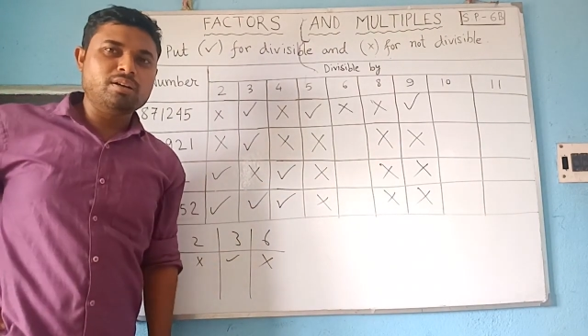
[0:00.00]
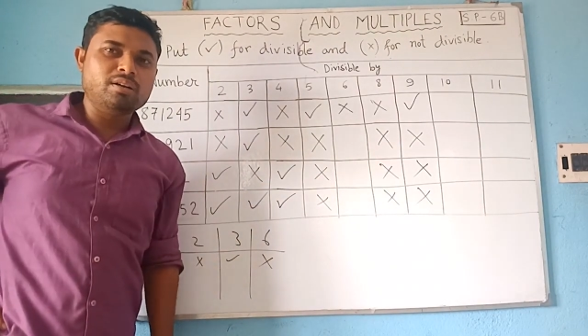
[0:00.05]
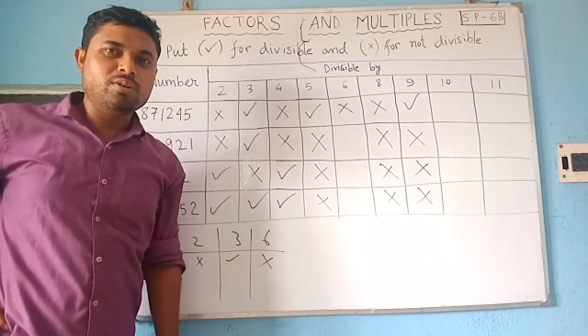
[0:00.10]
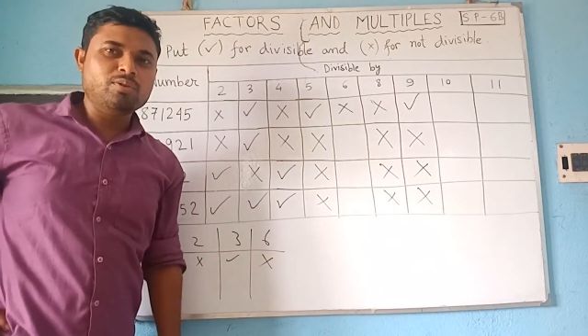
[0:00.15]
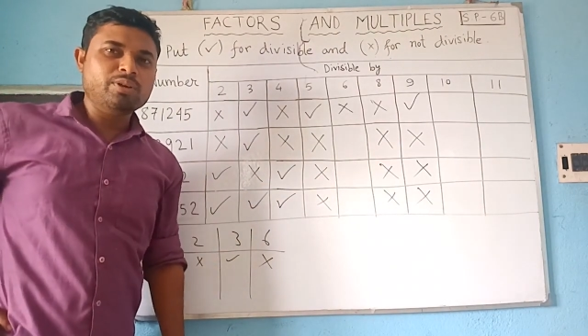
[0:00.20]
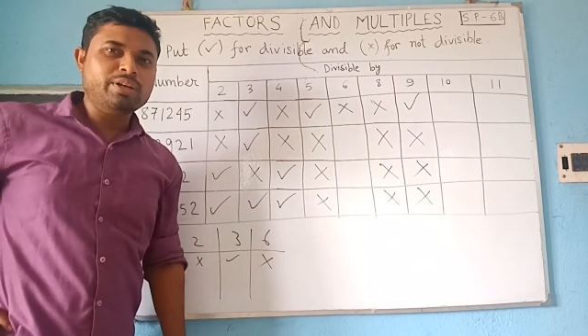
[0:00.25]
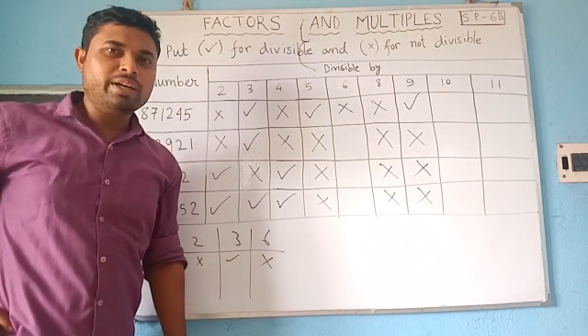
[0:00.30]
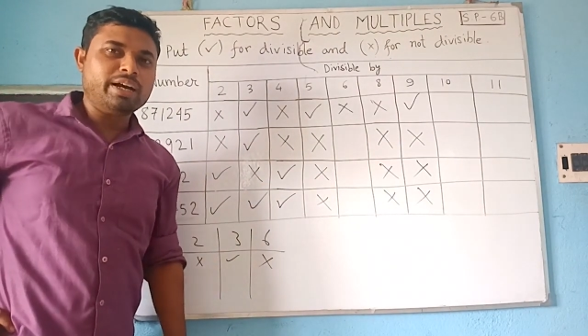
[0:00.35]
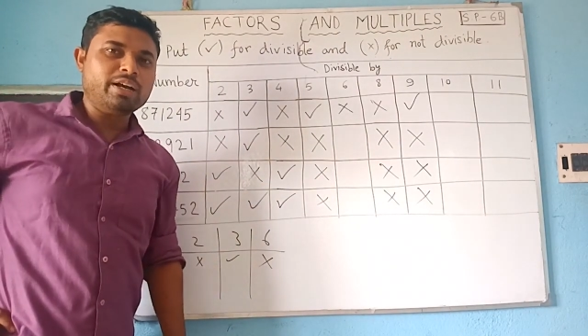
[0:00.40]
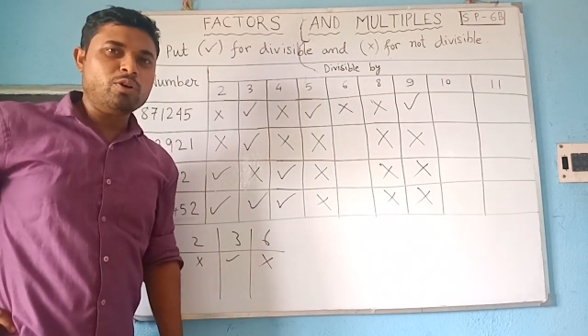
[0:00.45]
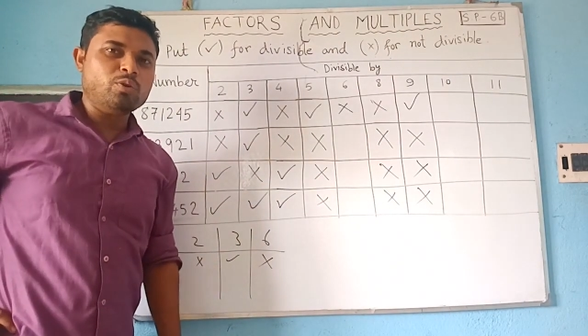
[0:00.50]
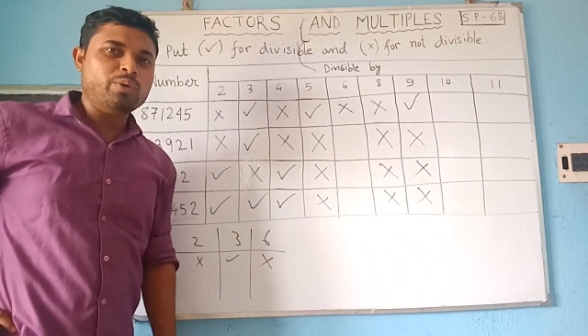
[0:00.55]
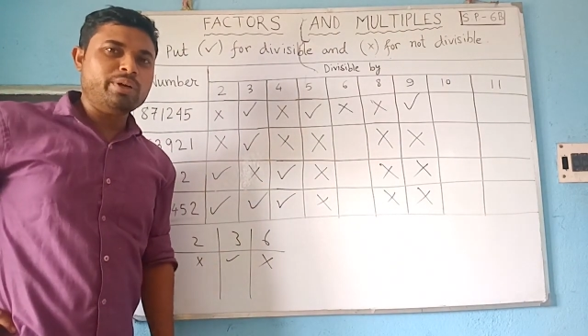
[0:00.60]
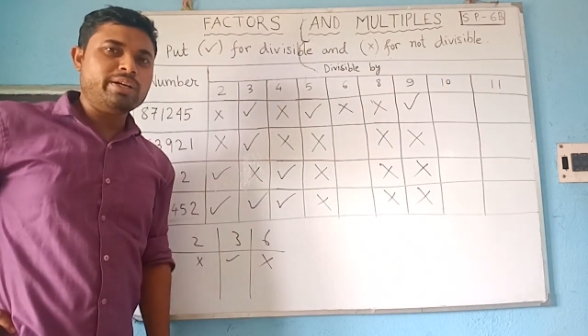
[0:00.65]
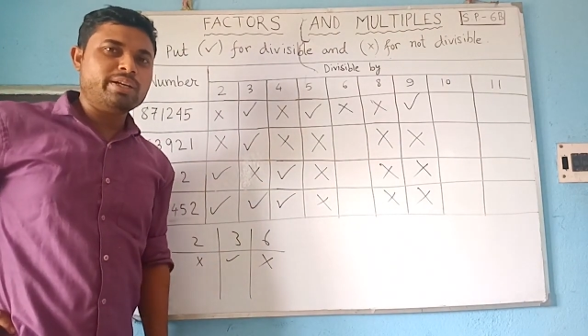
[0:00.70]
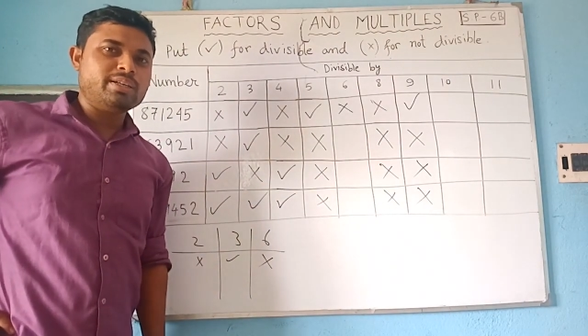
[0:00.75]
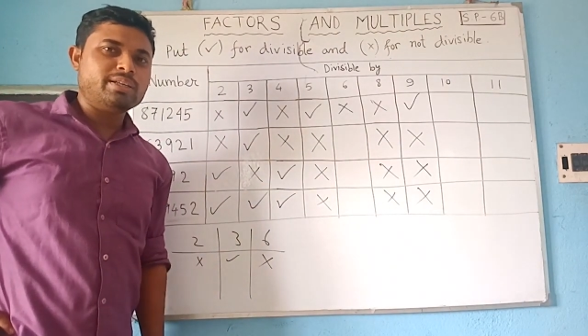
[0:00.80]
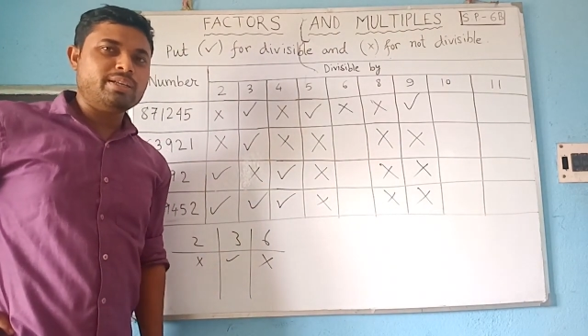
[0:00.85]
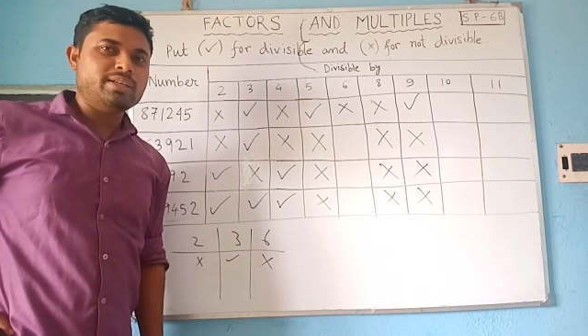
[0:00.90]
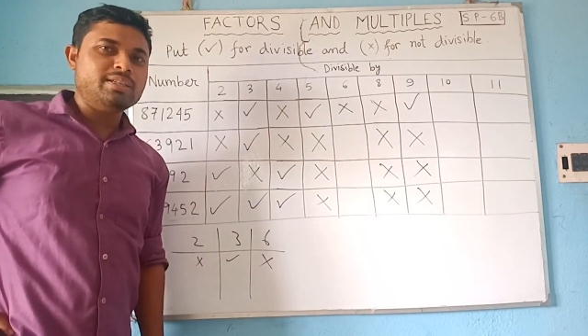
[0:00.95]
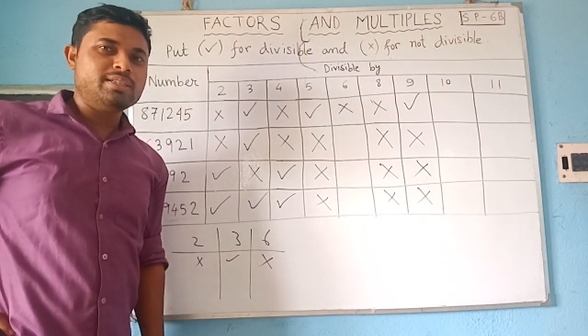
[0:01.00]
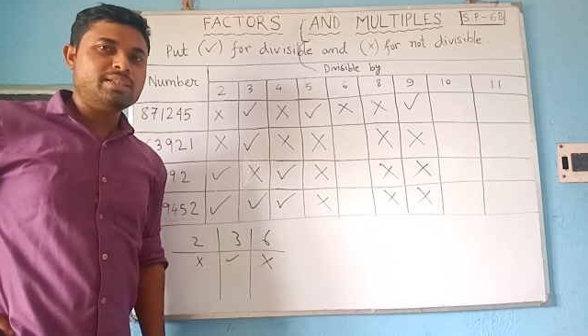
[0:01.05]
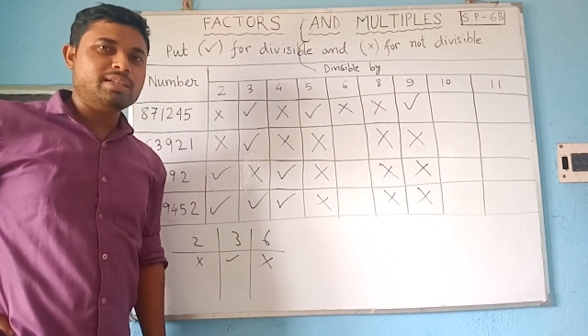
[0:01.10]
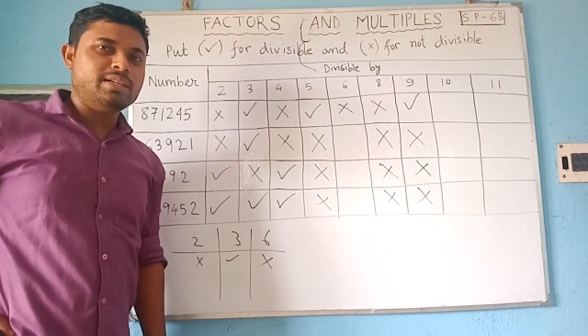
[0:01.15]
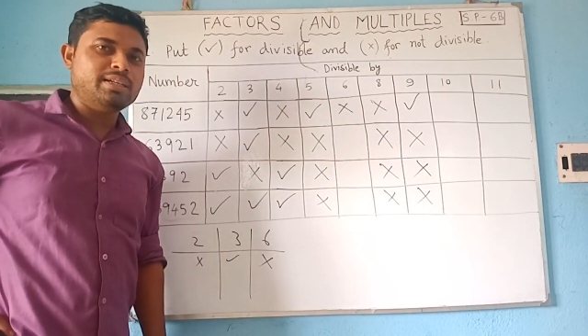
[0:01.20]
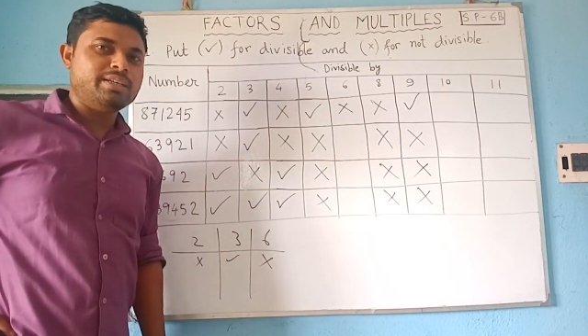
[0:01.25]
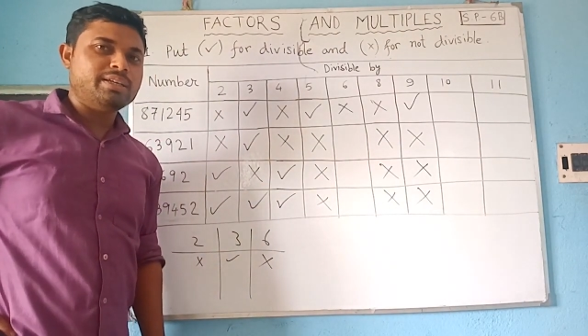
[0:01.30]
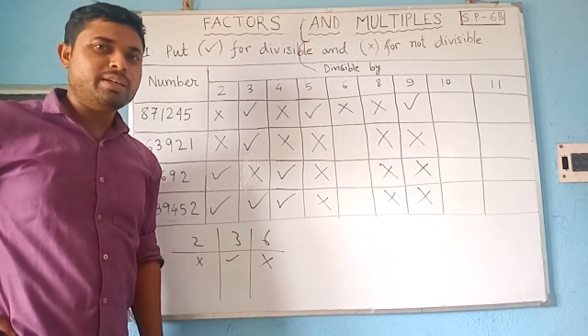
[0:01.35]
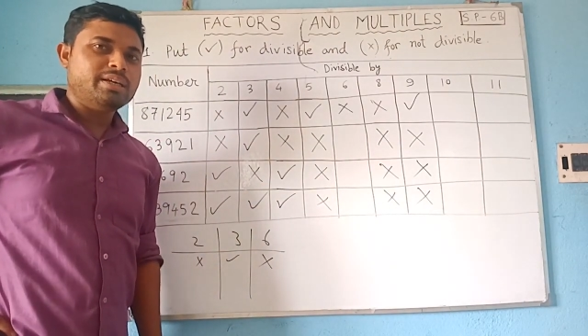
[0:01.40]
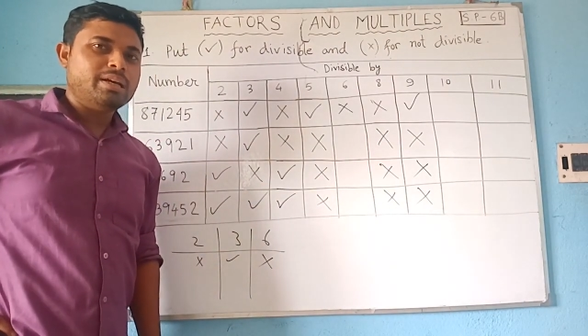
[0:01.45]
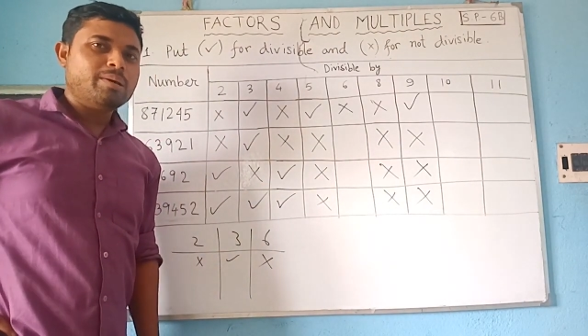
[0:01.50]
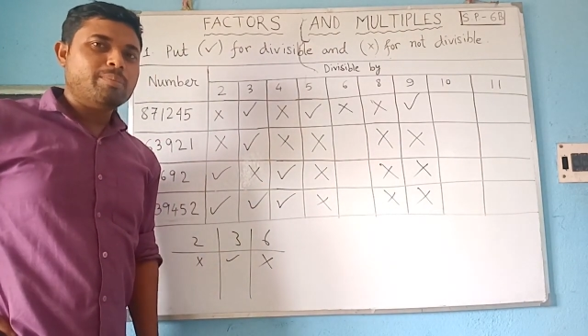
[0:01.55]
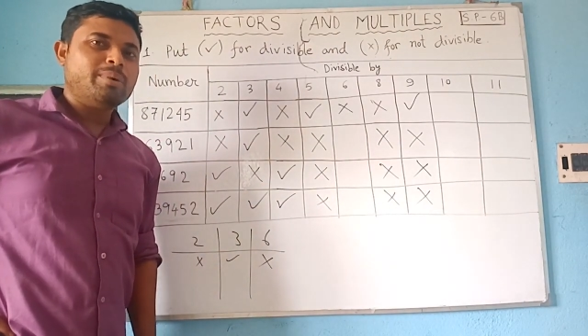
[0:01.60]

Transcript: we can do it easily.